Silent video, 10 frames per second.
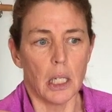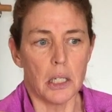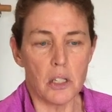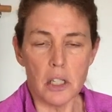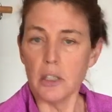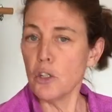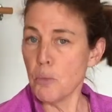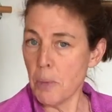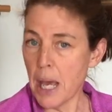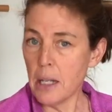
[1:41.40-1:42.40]
Until
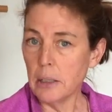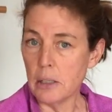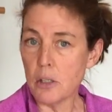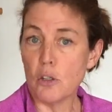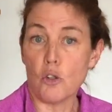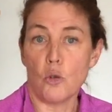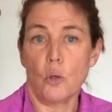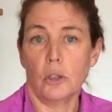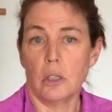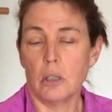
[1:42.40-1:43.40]
you balance the
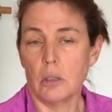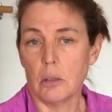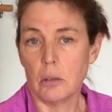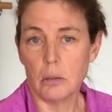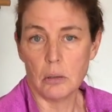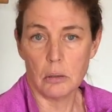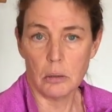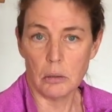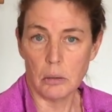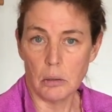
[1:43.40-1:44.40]
shoulder,
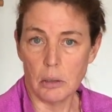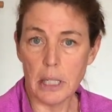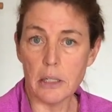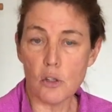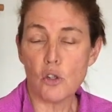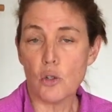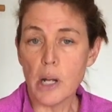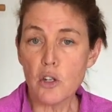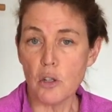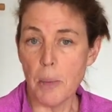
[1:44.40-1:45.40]
that is,
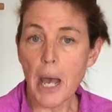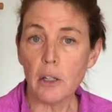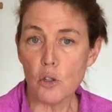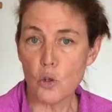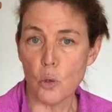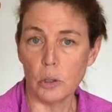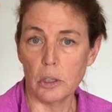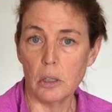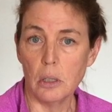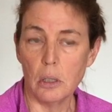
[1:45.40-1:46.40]
stretch the back of the
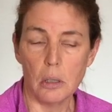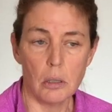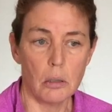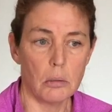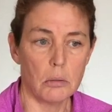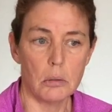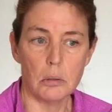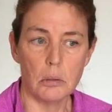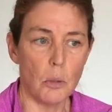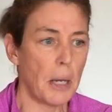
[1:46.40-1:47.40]
shoulder,
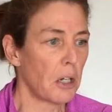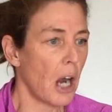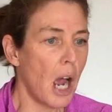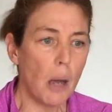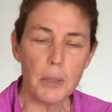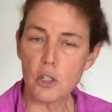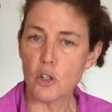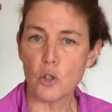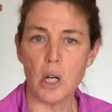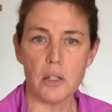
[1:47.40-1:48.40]
no matter how much
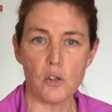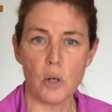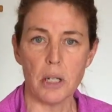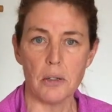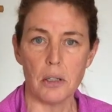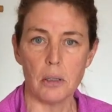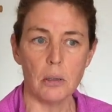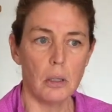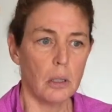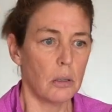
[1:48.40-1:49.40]
you try to
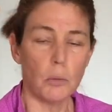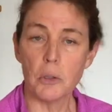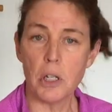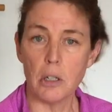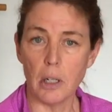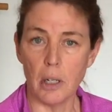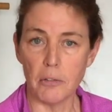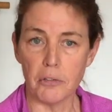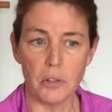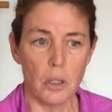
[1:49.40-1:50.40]
strengthen the rotator
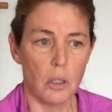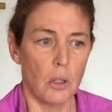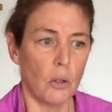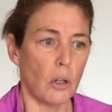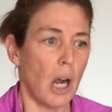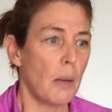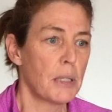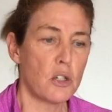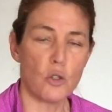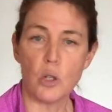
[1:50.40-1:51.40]
cuff or how
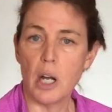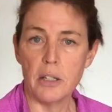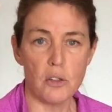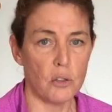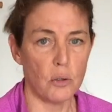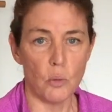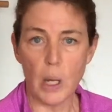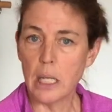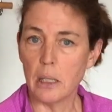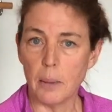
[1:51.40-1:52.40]
much you try to
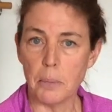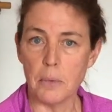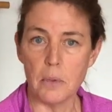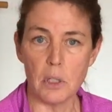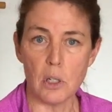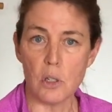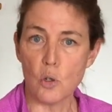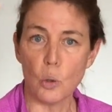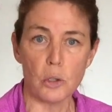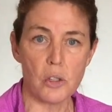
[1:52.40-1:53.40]
waken up the
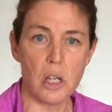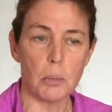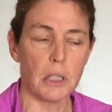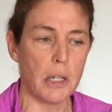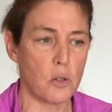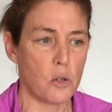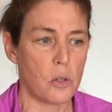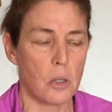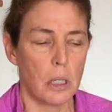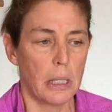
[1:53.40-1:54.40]
shoulder
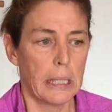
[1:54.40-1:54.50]
stabilizers,